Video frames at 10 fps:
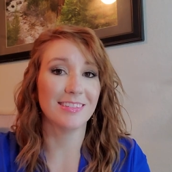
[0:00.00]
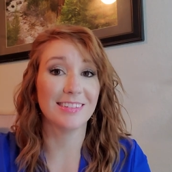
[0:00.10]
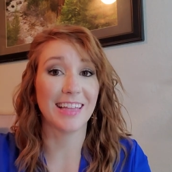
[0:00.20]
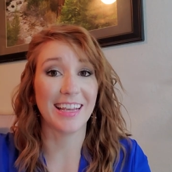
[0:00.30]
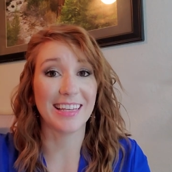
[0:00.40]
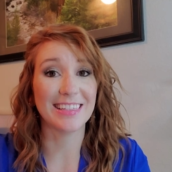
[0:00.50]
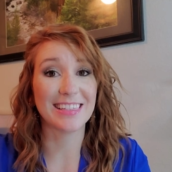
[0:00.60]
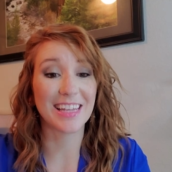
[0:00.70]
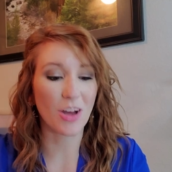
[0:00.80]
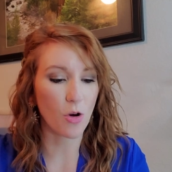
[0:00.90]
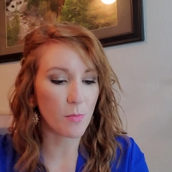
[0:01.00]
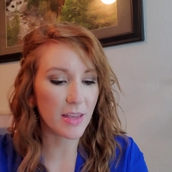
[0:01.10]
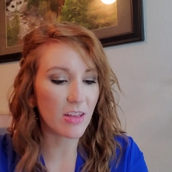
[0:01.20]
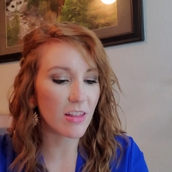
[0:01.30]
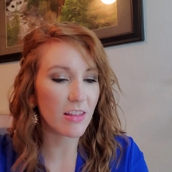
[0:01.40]
like it's like
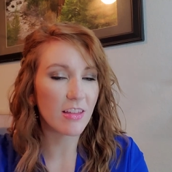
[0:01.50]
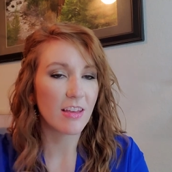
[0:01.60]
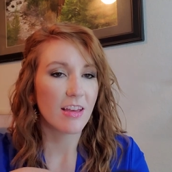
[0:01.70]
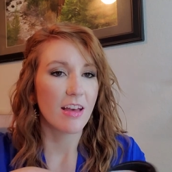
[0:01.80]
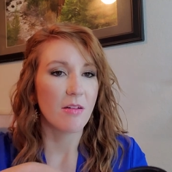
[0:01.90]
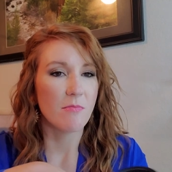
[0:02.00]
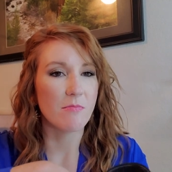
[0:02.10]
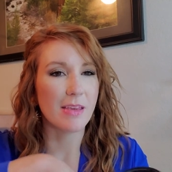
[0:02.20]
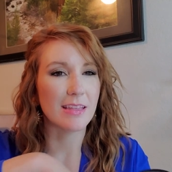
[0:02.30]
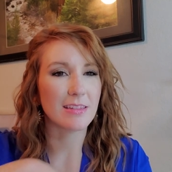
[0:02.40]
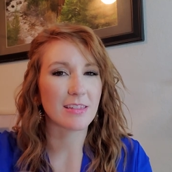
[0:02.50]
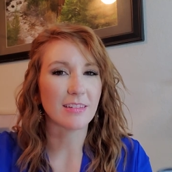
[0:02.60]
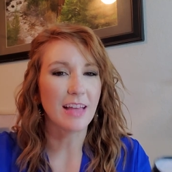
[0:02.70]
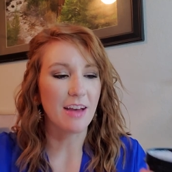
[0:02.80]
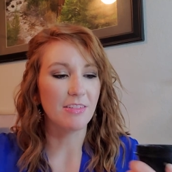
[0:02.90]
oatmeal meets
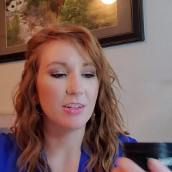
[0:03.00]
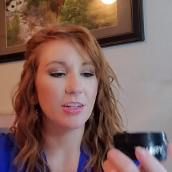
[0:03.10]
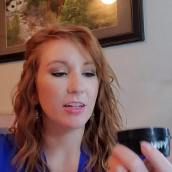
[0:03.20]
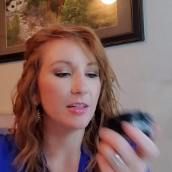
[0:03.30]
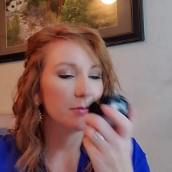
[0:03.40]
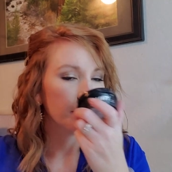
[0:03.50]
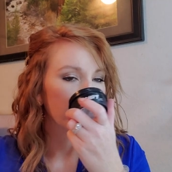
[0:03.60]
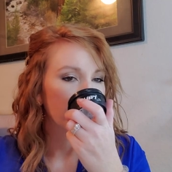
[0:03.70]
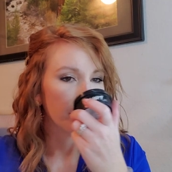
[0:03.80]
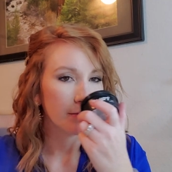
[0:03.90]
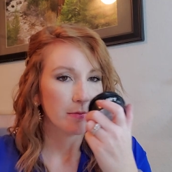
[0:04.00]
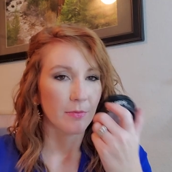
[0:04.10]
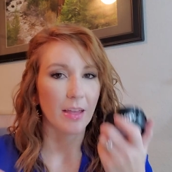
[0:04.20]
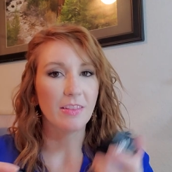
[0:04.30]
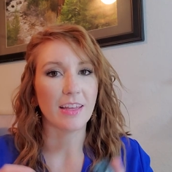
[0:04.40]
lavender
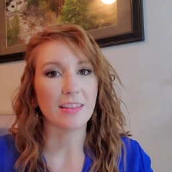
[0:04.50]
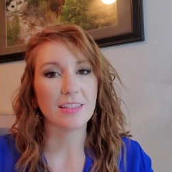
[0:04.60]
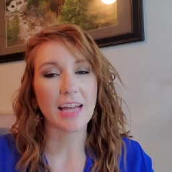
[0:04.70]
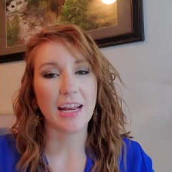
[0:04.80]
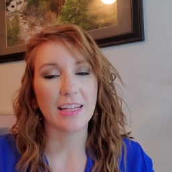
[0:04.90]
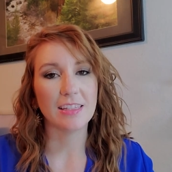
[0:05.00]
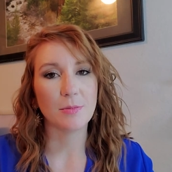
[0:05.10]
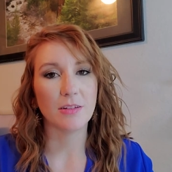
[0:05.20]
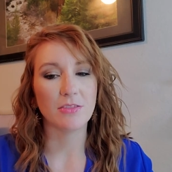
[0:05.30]
and like the tiniest bit of